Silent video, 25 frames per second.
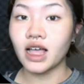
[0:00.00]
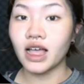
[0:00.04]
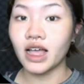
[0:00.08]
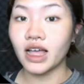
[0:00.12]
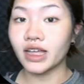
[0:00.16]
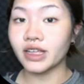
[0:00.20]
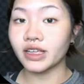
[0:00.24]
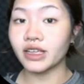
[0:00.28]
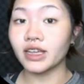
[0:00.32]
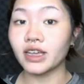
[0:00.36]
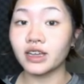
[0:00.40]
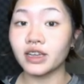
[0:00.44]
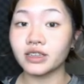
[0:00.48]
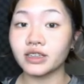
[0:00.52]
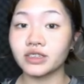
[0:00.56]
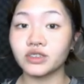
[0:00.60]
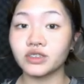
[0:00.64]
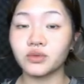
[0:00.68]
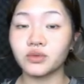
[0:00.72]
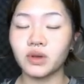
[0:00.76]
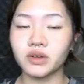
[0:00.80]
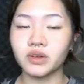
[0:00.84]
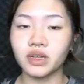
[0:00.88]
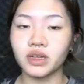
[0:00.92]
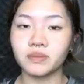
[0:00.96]
Hi
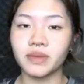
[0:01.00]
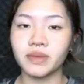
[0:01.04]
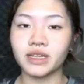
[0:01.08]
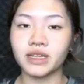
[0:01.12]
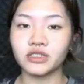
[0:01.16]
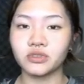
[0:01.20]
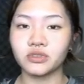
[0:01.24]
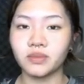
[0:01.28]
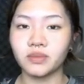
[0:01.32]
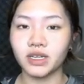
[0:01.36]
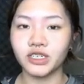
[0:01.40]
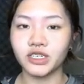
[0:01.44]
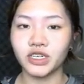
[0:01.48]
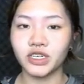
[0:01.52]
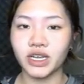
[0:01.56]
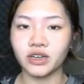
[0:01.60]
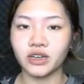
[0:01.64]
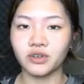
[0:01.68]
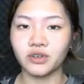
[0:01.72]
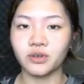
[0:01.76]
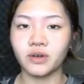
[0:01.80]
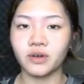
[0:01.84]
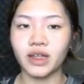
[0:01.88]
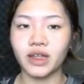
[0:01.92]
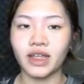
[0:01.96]
guys, welcome back to my
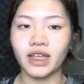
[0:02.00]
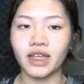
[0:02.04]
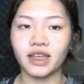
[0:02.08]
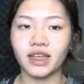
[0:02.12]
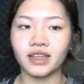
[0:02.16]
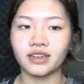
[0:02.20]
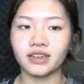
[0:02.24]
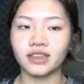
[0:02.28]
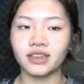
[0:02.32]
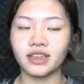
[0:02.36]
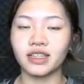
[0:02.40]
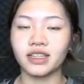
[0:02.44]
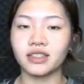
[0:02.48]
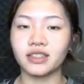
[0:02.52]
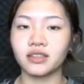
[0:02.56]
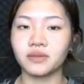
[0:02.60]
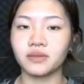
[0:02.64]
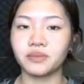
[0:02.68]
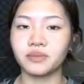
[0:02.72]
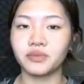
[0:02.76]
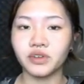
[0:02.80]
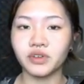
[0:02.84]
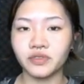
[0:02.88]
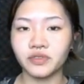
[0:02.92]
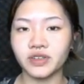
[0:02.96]
channel, and in the
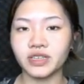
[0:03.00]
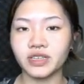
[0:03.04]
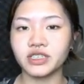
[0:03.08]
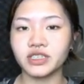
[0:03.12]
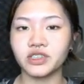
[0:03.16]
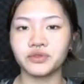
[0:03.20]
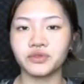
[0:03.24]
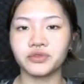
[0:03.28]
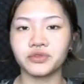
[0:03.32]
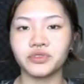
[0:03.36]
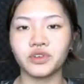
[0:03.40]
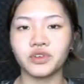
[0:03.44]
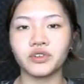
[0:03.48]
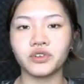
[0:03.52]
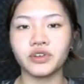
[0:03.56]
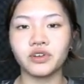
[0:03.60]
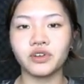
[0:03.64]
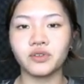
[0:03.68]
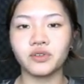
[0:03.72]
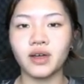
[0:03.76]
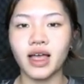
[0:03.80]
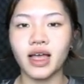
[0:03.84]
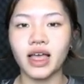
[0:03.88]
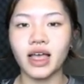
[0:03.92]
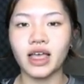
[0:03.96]
previous
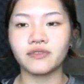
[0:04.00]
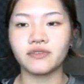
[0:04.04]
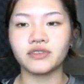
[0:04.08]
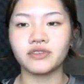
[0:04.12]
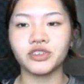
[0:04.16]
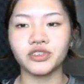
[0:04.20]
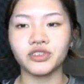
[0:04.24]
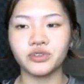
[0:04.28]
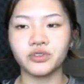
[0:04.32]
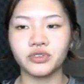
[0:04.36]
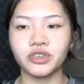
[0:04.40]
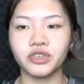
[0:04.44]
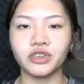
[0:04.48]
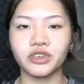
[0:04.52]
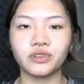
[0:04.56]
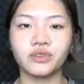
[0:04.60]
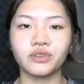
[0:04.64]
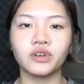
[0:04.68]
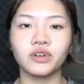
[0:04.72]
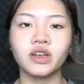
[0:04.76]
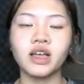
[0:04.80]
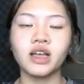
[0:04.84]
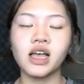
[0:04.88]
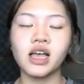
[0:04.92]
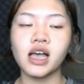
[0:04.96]
tutorial I have shown you
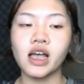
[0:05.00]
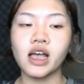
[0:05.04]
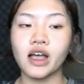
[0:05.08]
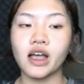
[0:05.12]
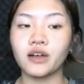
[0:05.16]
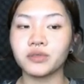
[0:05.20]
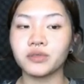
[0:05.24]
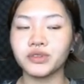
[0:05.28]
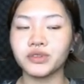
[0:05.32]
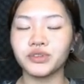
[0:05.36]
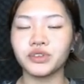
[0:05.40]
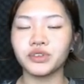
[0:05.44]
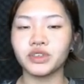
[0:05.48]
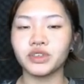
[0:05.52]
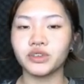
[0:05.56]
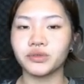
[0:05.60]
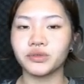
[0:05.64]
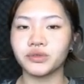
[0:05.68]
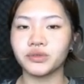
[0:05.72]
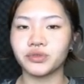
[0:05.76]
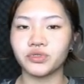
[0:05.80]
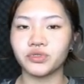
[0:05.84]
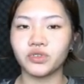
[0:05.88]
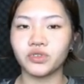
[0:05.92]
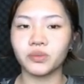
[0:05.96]
how to
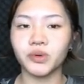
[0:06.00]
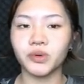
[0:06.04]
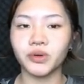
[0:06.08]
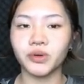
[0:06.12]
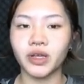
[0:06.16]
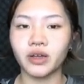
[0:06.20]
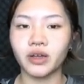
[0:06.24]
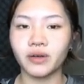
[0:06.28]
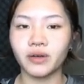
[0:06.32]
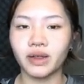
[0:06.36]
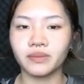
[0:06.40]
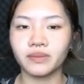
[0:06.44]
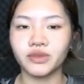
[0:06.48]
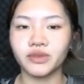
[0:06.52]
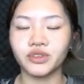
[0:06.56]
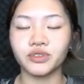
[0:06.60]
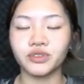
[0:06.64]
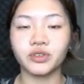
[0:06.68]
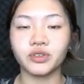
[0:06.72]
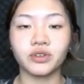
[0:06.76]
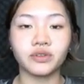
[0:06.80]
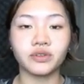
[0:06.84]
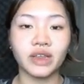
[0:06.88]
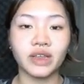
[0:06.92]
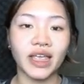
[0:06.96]
use NotebookLM
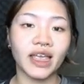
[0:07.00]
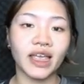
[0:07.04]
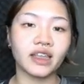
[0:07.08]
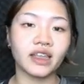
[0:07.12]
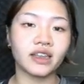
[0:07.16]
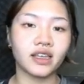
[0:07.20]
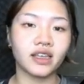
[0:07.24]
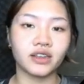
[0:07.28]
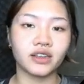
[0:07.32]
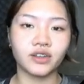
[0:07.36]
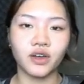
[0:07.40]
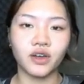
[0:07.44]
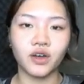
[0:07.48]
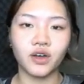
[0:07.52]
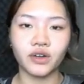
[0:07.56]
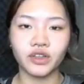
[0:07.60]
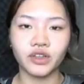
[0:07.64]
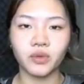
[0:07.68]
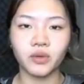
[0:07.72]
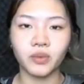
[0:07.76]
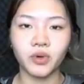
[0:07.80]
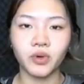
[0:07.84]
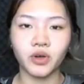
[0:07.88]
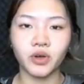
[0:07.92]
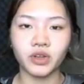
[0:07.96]
to create an
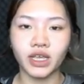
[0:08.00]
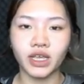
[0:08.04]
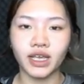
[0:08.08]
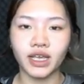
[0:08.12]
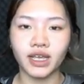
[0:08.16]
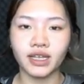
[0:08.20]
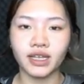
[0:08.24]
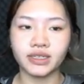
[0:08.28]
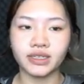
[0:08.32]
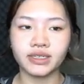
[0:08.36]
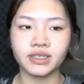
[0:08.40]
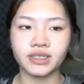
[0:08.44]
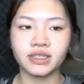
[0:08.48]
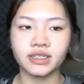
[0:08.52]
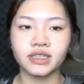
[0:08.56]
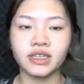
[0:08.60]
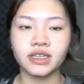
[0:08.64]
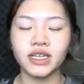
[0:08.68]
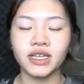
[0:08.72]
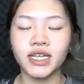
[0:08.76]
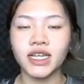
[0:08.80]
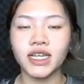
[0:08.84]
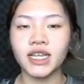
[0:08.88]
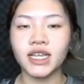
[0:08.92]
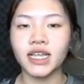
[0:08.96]
audio podcast,
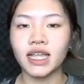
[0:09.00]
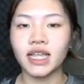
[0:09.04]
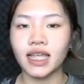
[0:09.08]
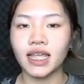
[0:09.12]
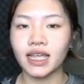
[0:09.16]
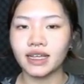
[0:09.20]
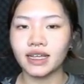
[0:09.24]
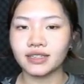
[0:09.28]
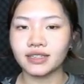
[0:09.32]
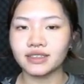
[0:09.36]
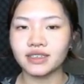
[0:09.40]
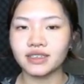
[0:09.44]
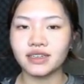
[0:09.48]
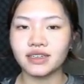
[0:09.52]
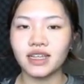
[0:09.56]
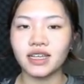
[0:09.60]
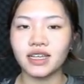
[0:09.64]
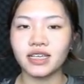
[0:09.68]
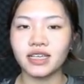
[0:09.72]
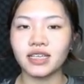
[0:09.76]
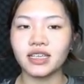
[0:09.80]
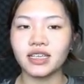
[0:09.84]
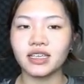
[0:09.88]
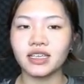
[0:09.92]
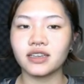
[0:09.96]
and
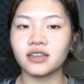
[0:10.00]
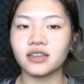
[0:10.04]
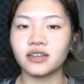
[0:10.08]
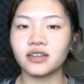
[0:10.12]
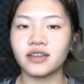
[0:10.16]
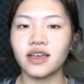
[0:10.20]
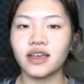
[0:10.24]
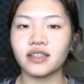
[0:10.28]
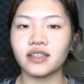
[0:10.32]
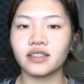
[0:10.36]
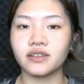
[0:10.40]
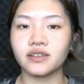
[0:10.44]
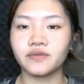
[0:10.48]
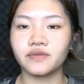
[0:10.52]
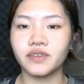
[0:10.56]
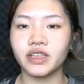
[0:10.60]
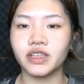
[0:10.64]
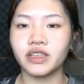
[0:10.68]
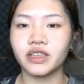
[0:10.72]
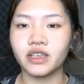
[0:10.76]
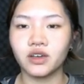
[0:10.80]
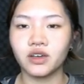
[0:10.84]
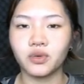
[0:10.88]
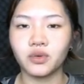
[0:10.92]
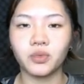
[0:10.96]
today in another
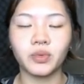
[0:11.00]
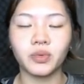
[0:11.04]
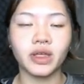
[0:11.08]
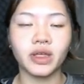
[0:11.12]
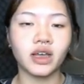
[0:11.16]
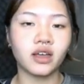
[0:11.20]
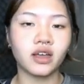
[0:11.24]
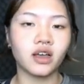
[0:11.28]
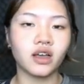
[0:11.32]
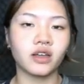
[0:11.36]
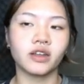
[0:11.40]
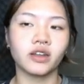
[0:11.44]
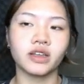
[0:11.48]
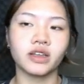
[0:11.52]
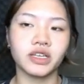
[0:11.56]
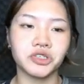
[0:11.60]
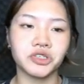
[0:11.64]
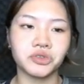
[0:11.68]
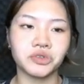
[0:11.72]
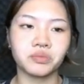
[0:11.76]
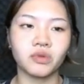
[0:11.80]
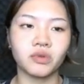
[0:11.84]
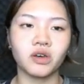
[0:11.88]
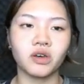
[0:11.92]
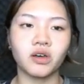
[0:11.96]
video we are gonna
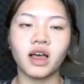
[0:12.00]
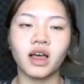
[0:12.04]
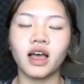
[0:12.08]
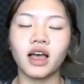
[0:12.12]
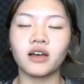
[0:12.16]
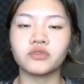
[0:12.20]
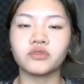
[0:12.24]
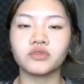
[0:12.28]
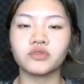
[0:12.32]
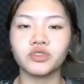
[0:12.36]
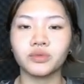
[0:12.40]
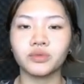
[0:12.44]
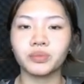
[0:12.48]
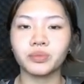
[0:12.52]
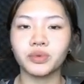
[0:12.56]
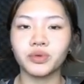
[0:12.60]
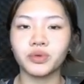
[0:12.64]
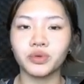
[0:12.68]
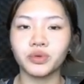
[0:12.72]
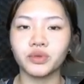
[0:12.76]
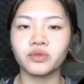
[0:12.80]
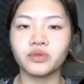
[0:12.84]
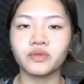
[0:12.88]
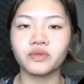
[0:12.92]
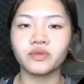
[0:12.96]
explore how to
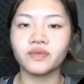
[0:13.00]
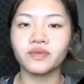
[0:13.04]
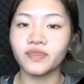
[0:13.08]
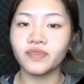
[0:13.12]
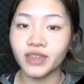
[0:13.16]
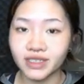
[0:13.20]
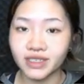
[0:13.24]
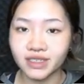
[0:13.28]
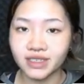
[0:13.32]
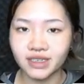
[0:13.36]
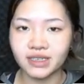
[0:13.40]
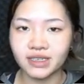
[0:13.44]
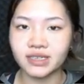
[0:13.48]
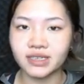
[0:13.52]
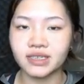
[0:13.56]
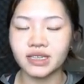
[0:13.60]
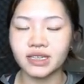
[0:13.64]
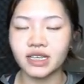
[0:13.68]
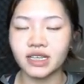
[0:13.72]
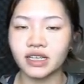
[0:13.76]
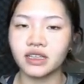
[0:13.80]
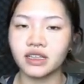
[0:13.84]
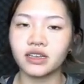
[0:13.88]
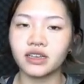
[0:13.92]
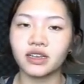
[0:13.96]
put phrases
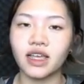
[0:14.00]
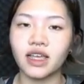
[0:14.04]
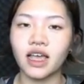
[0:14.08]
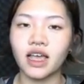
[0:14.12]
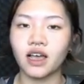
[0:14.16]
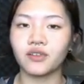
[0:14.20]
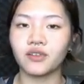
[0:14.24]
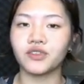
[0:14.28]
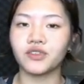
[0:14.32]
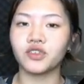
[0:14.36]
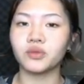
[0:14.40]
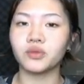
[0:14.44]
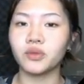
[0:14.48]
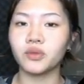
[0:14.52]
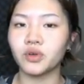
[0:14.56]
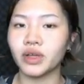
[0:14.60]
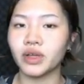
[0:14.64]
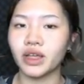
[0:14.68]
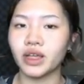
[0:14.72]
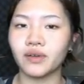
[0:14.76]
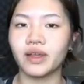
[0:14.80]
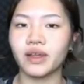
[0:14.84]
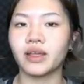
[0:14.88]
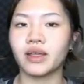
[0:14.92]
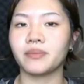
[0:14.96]
in our
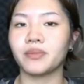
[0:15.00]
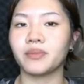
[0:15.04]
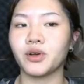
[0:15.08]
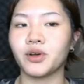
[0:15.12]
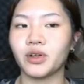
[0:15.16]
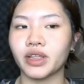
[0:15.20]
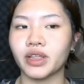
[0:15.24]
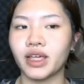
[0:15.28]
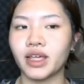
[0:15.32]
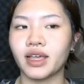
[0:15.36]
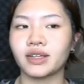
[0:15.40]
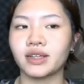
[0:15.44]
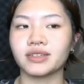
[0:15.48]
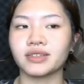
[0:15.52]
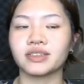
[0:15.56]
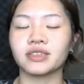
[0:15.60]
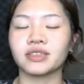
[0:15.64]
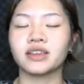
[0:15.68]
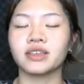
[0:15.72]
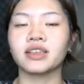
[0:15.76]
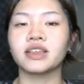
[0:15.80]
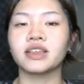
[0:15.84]
NotebookLM podcast